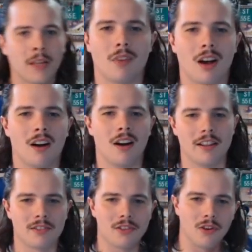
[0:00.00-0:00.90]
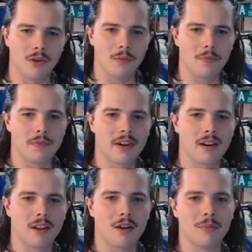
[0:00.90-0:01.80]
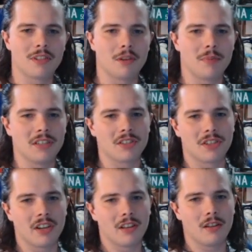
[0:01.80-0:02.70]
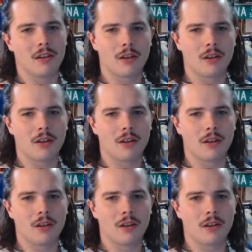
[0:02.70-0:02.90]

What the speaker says: Alright, so there you go, Mr. Peach is chilling.